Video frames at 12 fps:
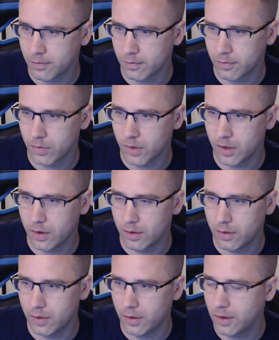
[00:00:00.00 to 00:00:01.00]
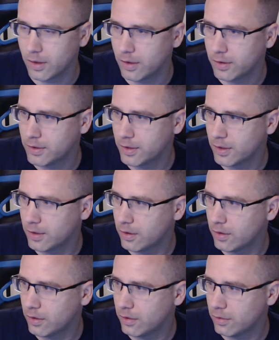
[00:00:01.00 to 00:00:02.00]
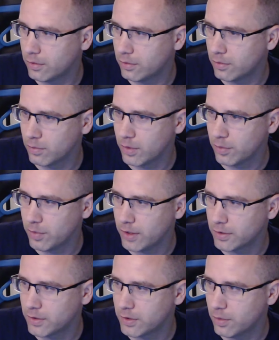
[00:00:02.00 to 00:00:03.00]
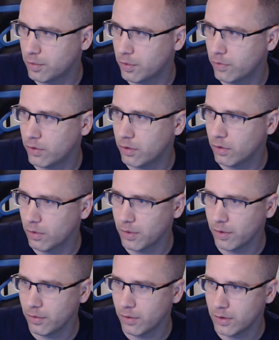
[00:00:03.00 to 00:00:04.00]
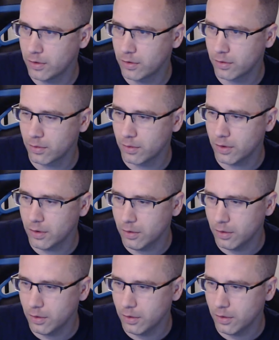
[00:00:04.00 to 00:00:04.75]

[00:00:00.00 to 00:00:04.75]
Okay, and then I gotta set all my boxes up over here on my right screen.